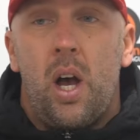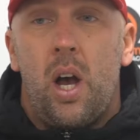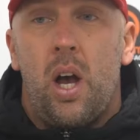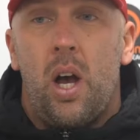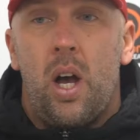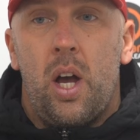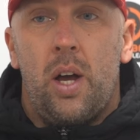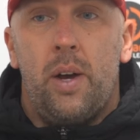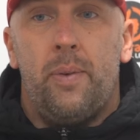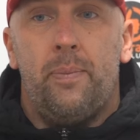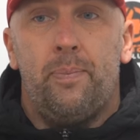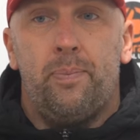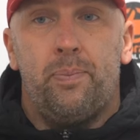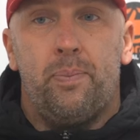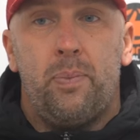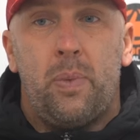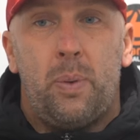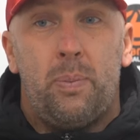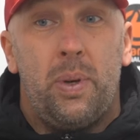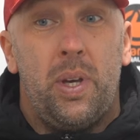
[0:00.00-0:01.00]

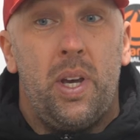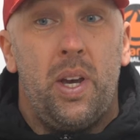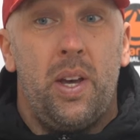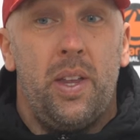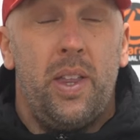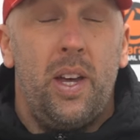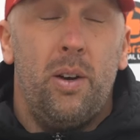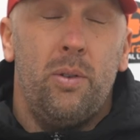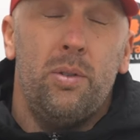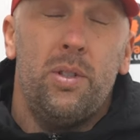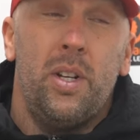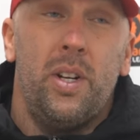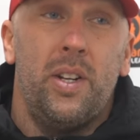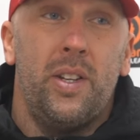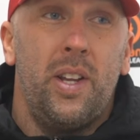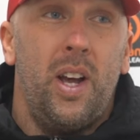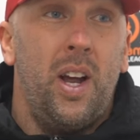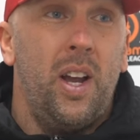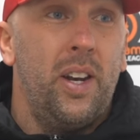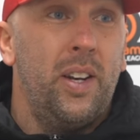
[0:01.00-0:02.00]
That all said
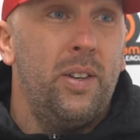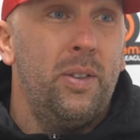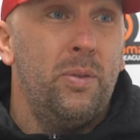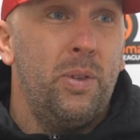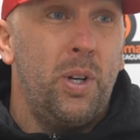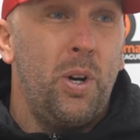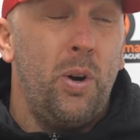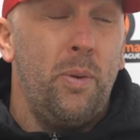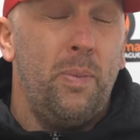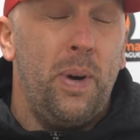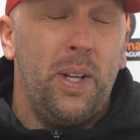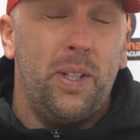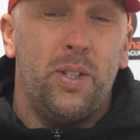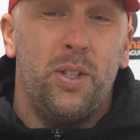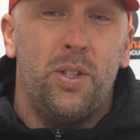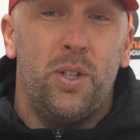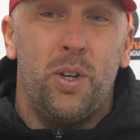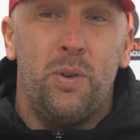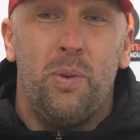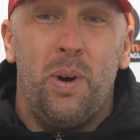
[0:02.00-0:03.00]
and done, we got back to
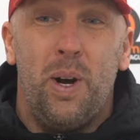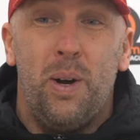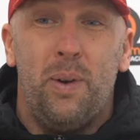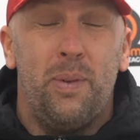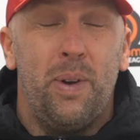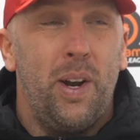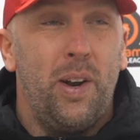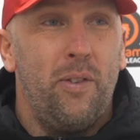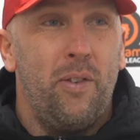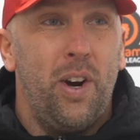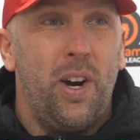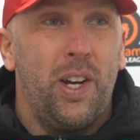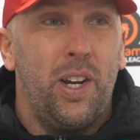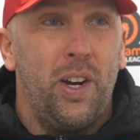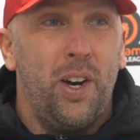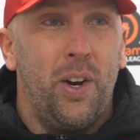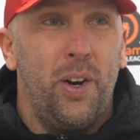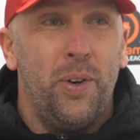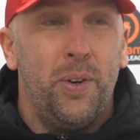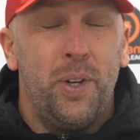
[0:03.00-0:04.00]
2-1, we had a right
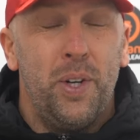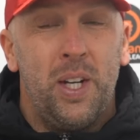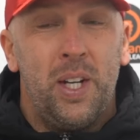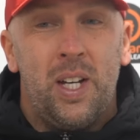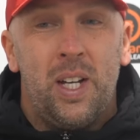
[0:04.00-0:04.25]
go,